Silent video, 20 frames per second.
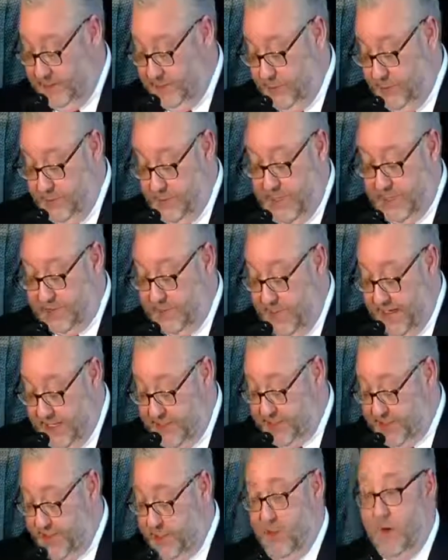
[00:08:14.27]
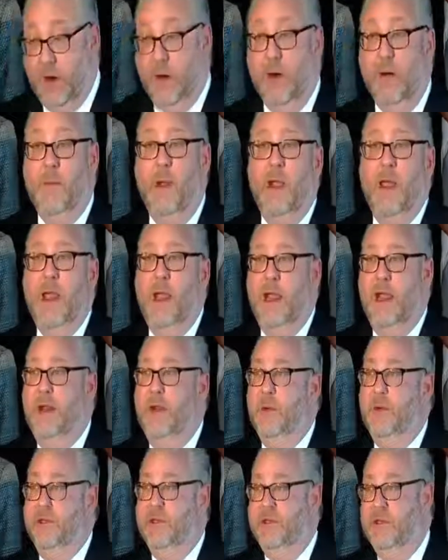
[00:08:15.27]
to address patient harm
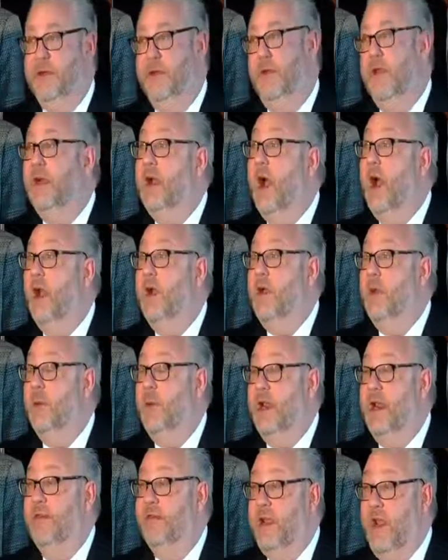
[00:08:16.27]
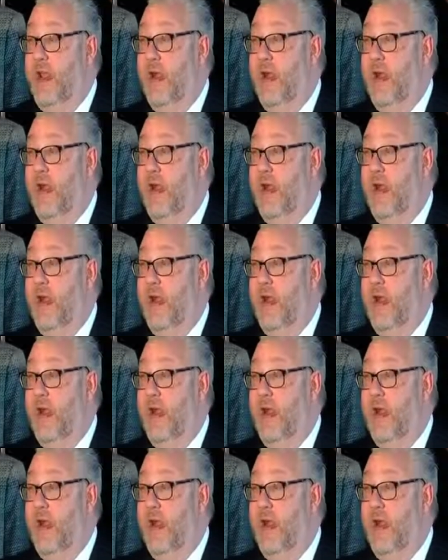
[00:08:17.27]
and to ensure the continuity of